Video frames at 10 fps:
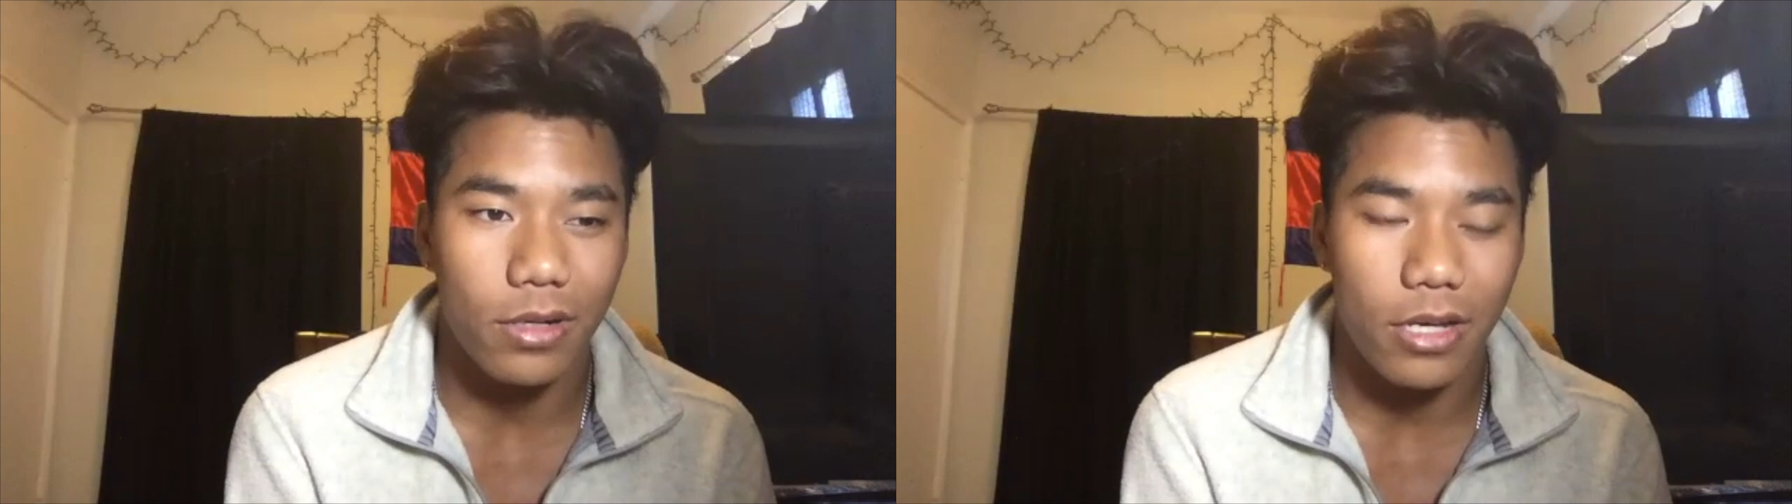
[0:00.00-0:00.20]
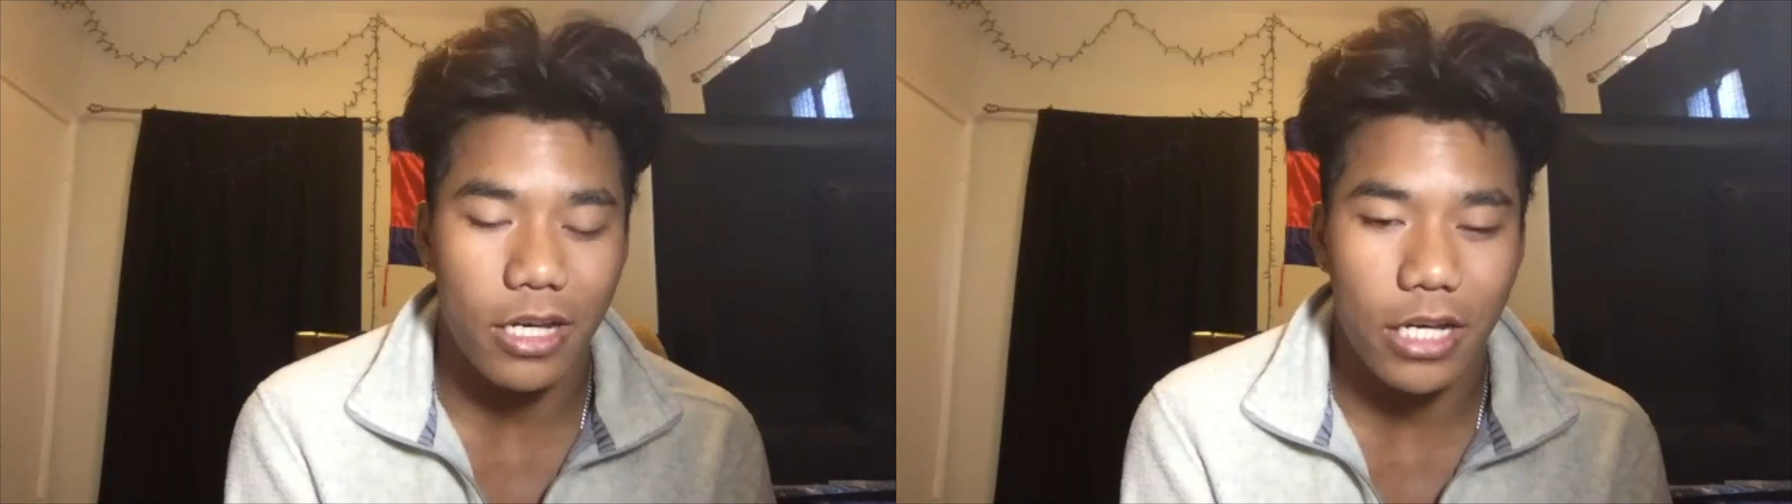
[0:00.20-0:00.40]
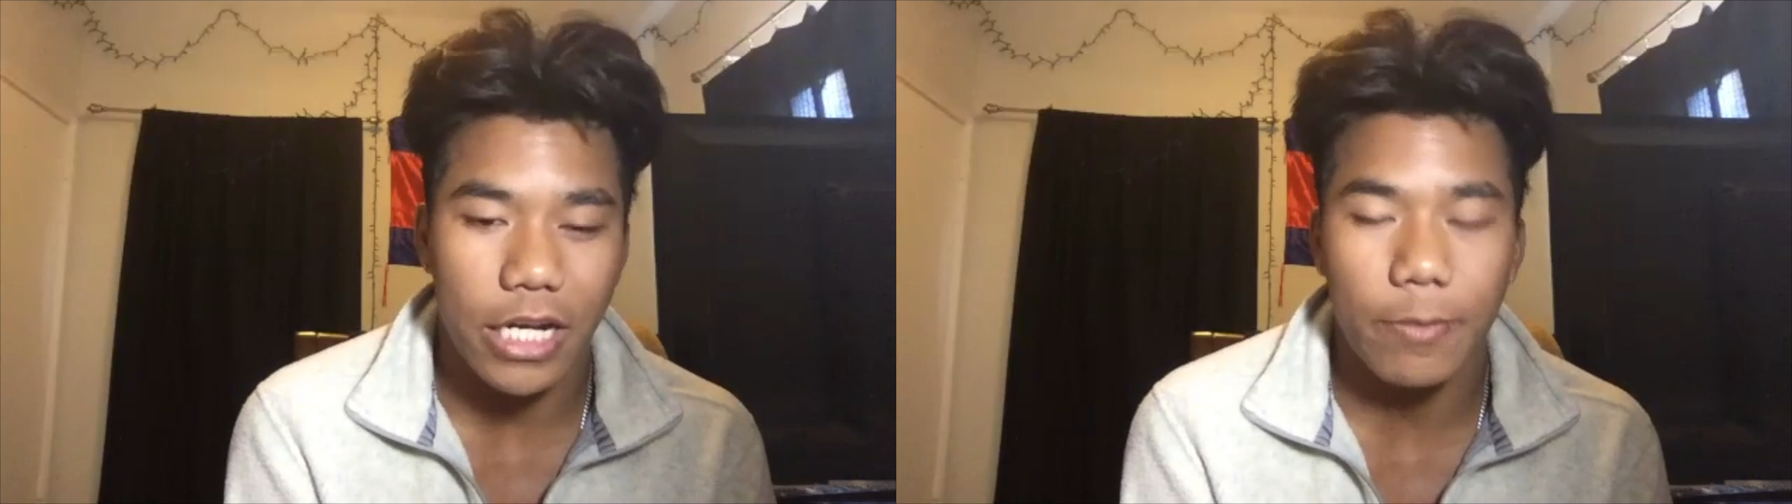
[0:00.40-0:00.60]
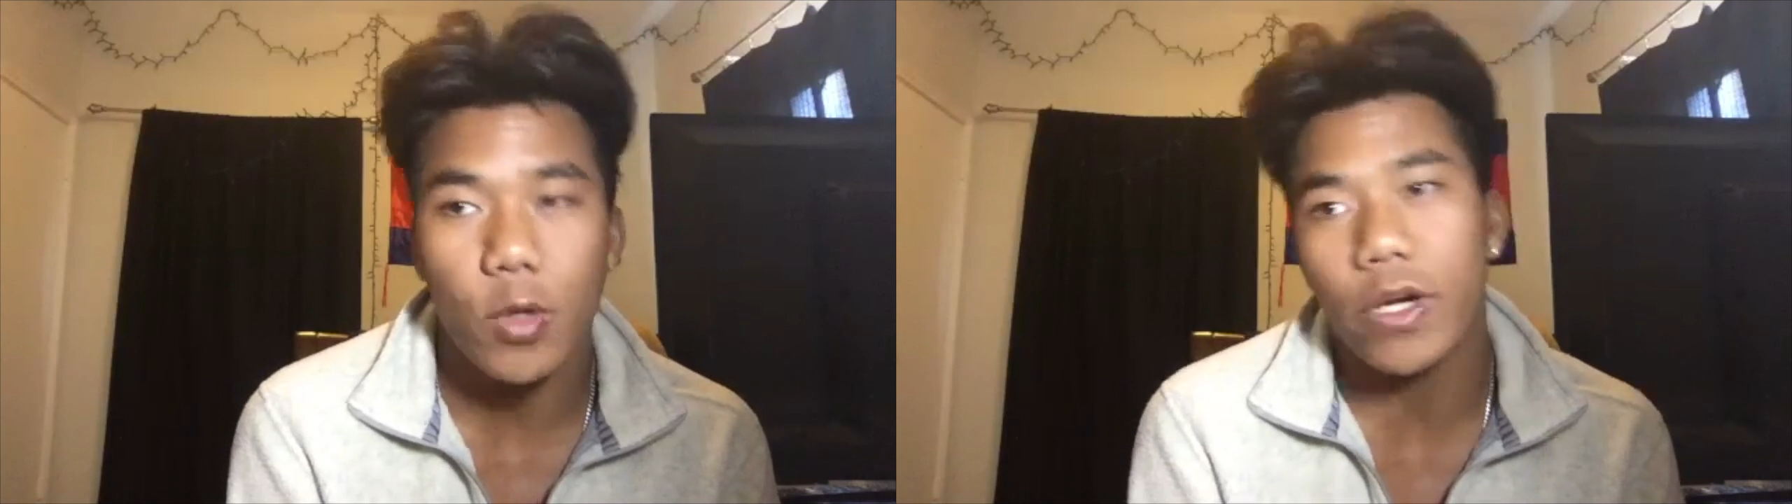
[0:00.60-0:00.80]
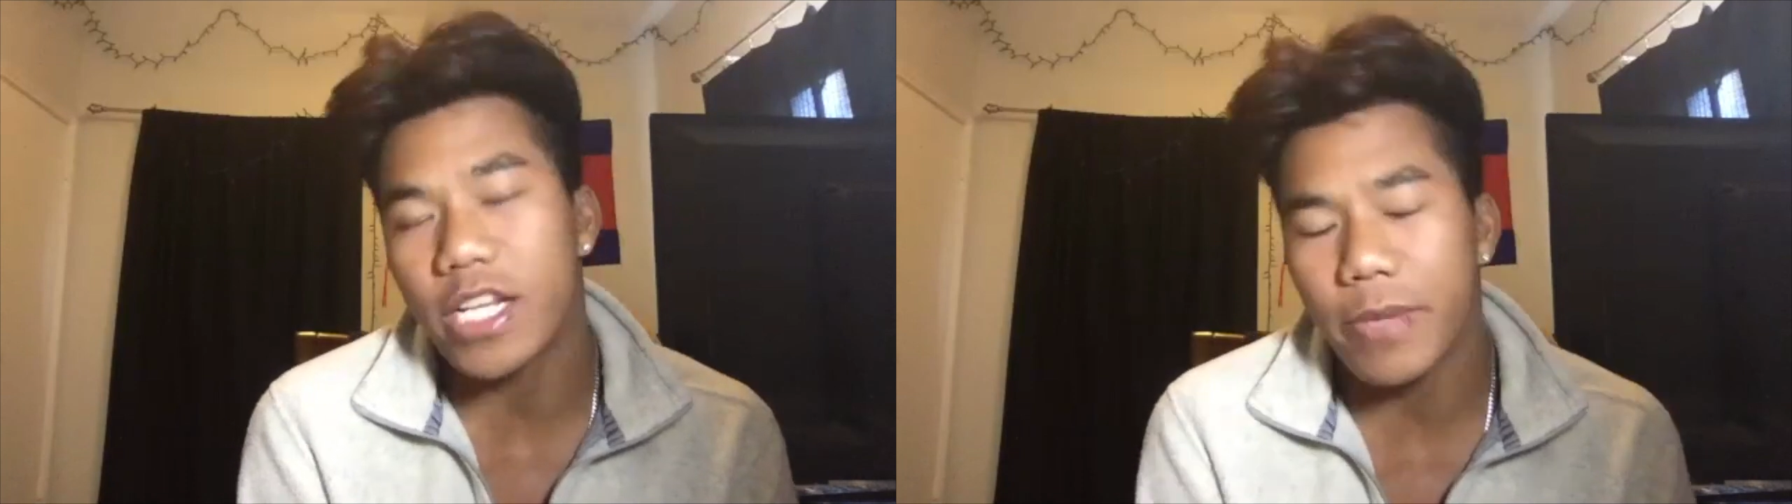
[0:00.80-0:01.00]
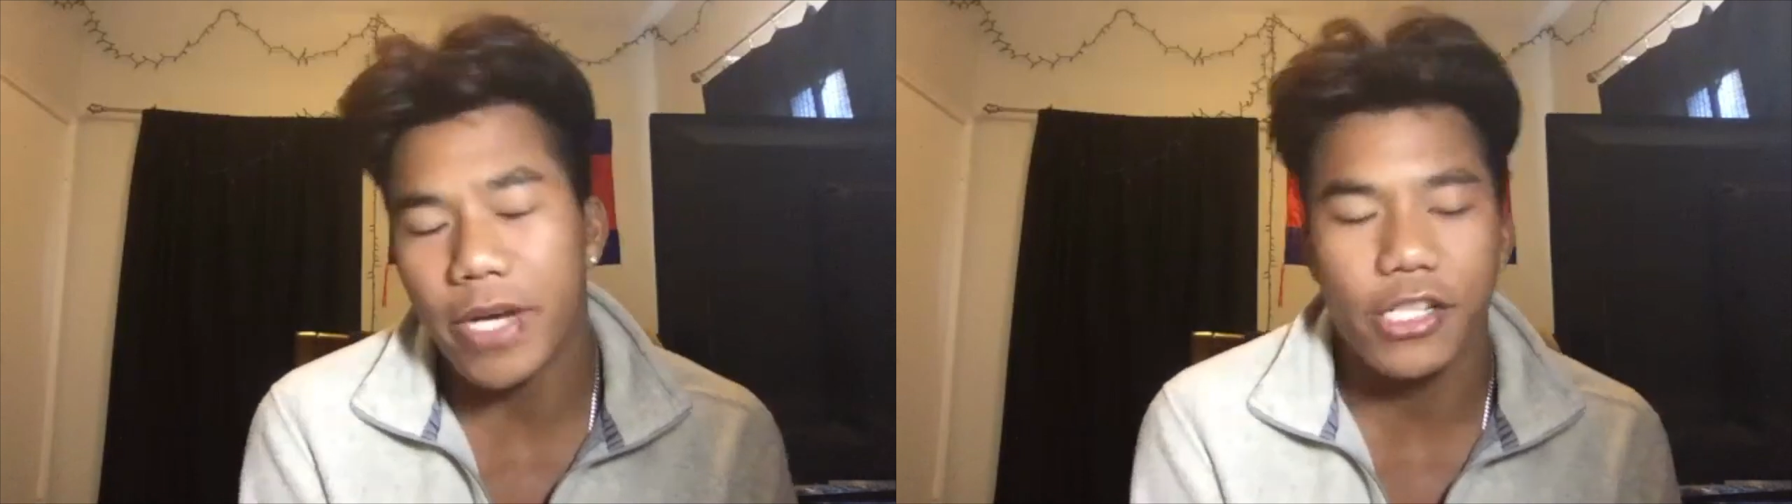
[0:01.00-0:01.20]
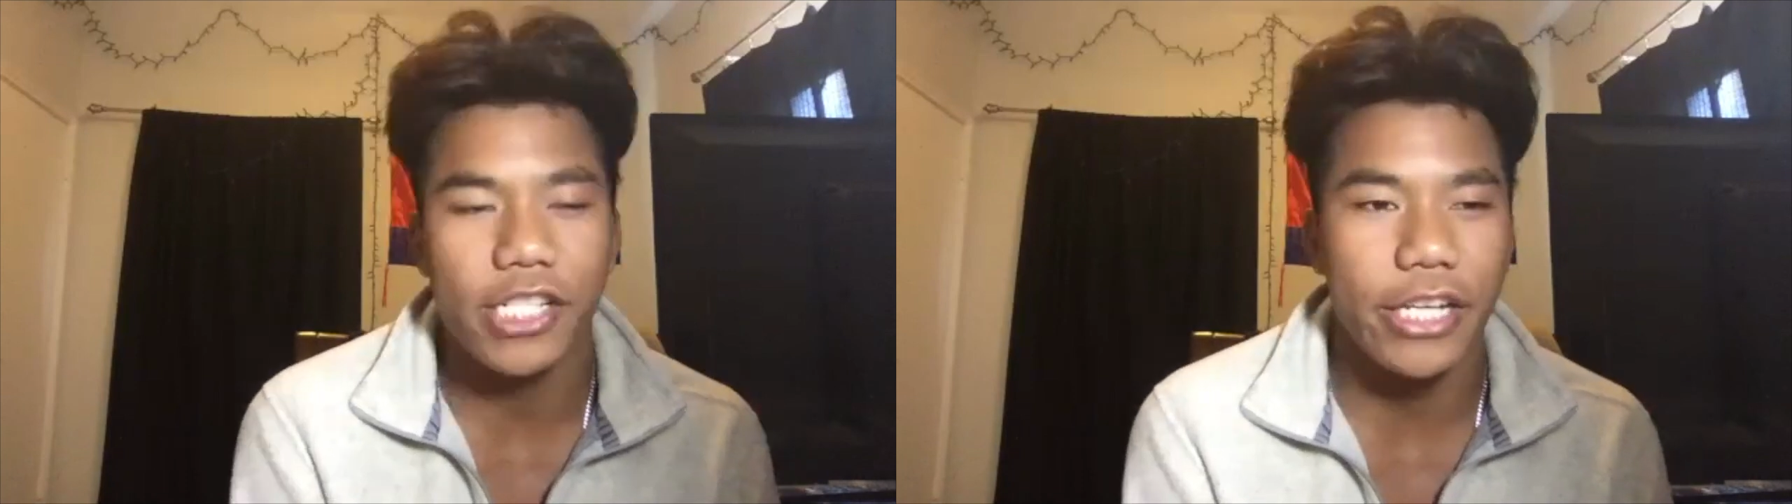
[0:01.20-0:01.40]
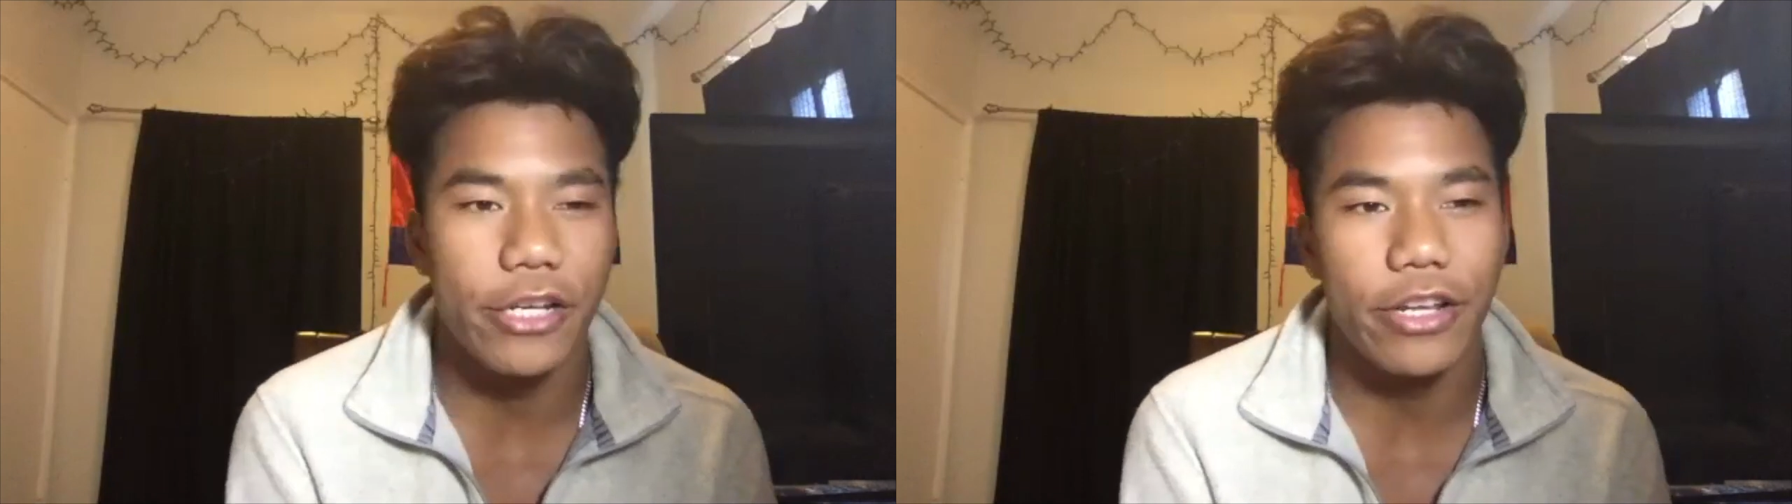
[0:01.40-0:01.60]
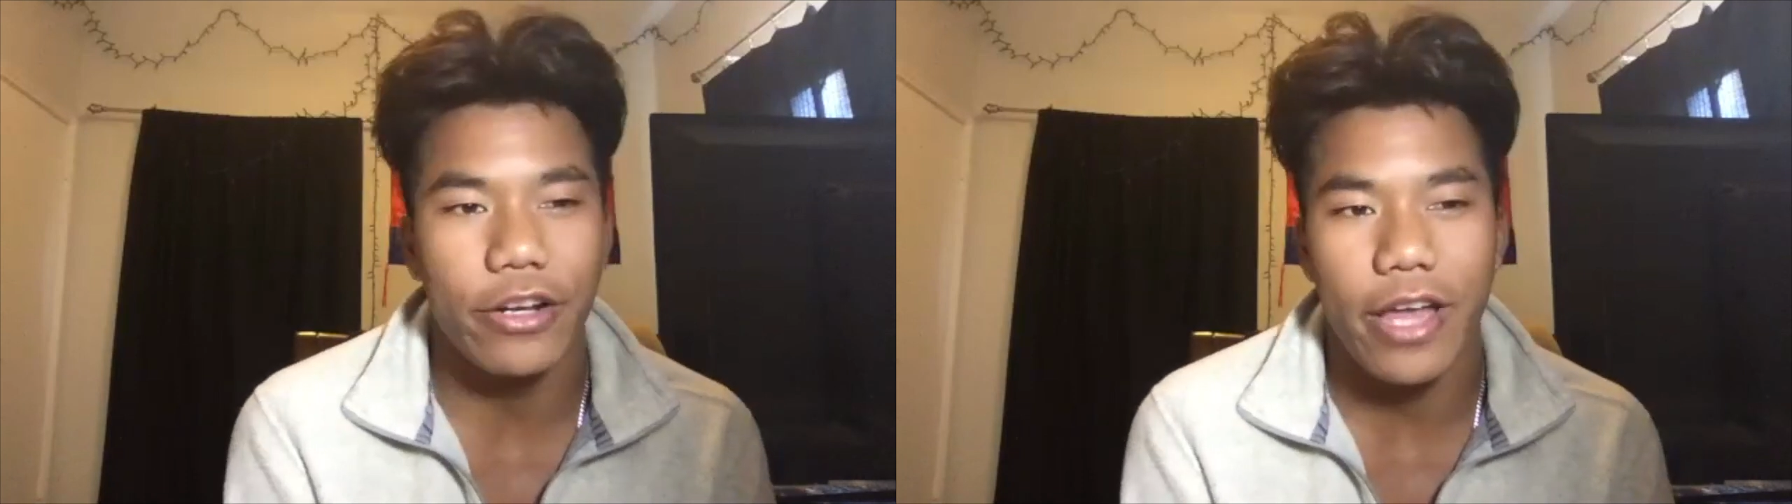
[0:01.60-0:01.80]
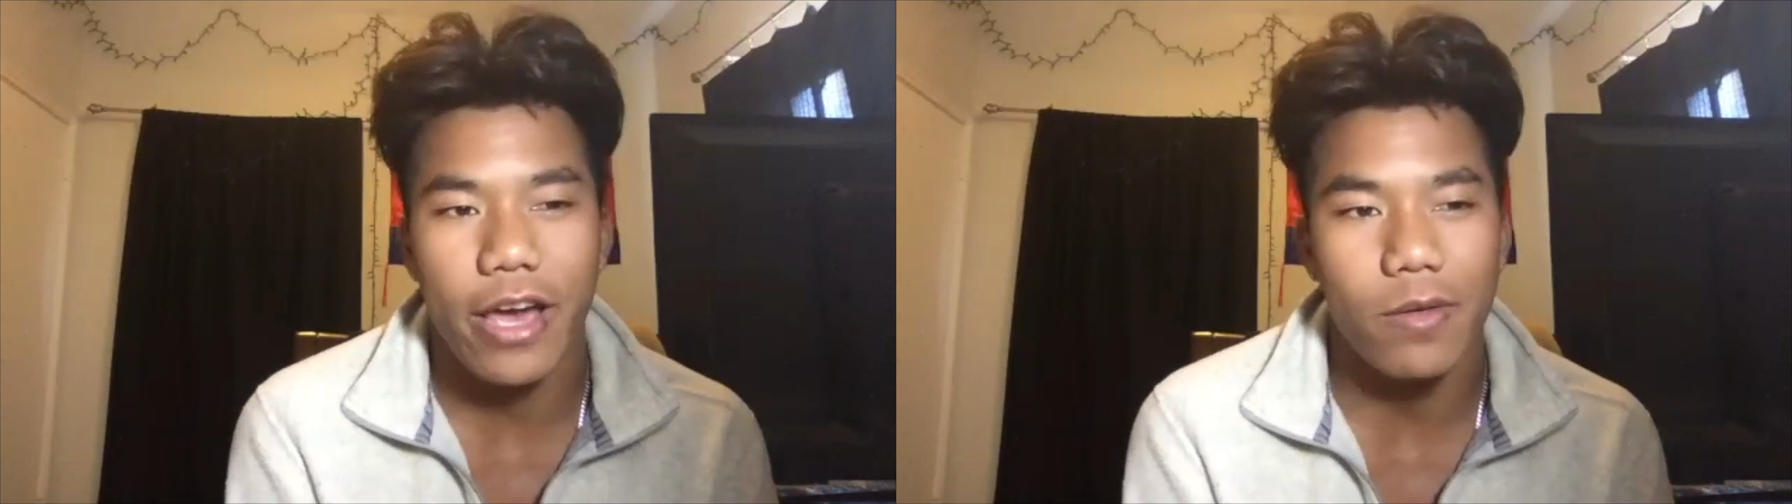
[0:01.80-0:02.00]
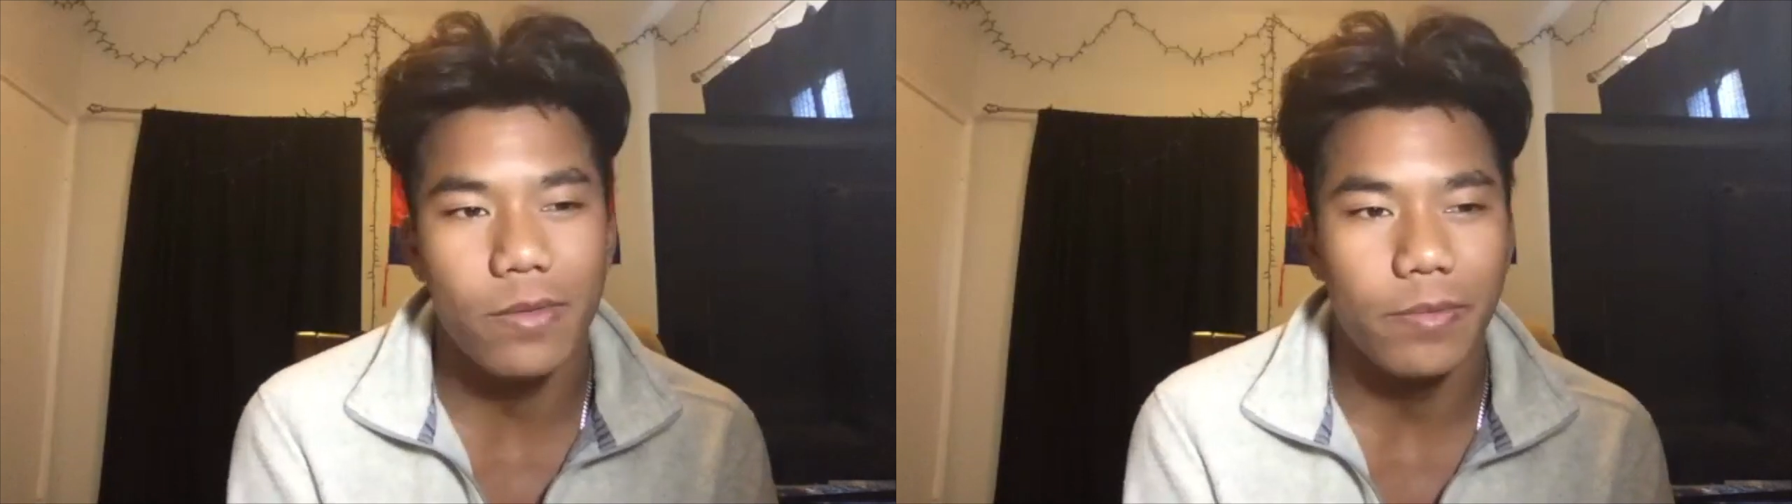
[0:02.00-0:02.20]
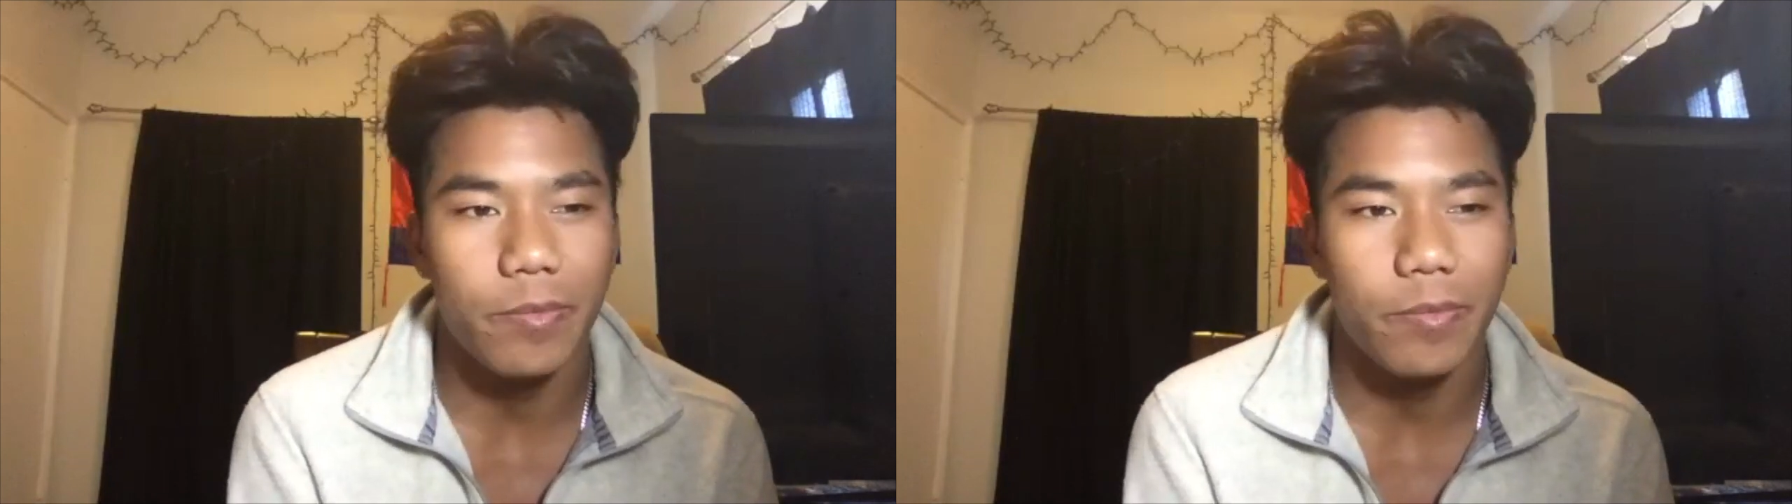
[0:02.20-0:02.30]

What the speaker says: and I'm going into my senior year now.